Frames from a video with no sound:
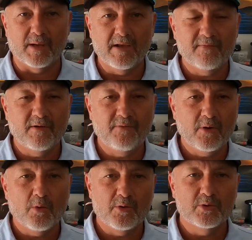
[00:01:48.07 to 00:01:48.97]
Even if you
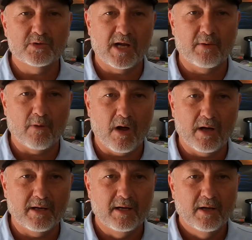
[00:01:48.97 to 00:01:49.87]
don't use that
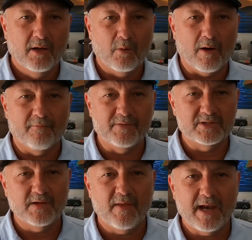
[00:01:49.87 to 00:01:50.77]
rod while
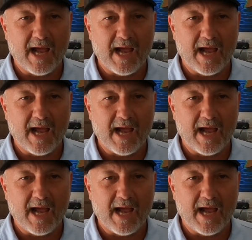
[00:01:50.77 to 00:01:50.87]
fishing that day,